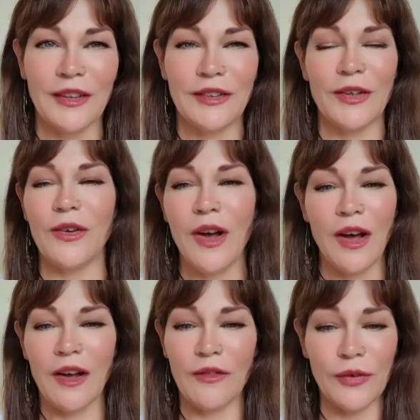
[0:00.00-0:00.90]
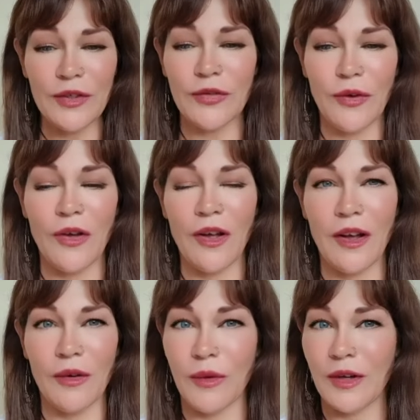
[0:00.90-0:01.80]
So, first of all,
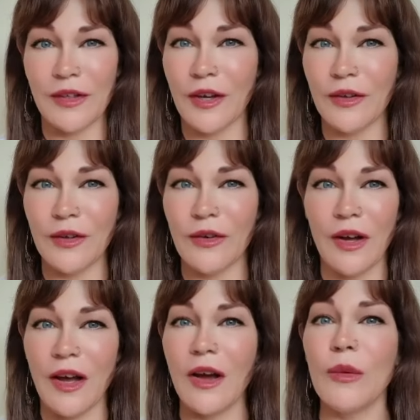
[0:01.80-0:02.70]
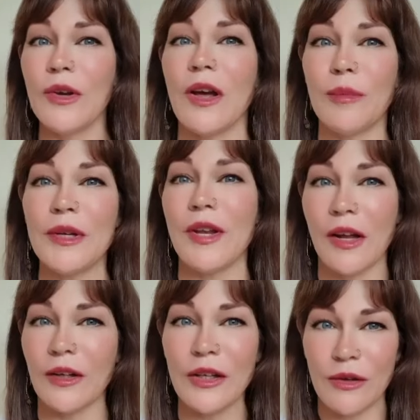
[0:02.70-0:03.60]
I want to tell you, I would not be
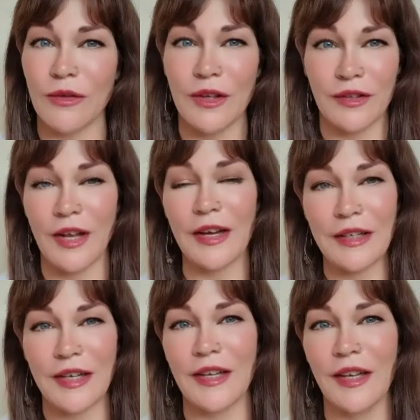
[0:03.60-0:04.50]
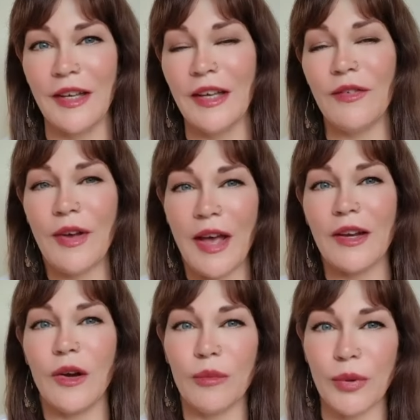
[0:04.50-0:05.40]
telling you this technique if I
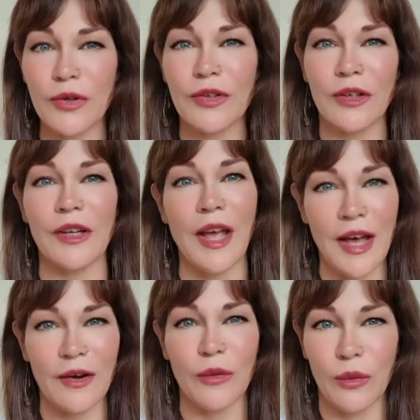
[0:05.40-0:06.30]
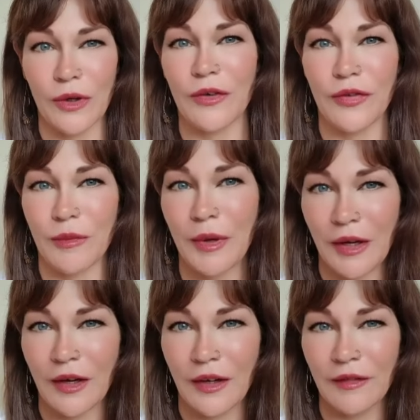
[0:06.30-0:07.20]
hadn't personally had it work for
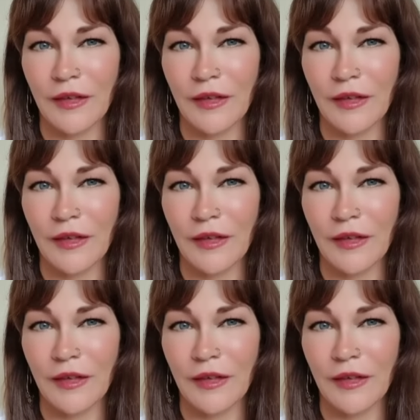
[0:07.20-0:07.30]
me.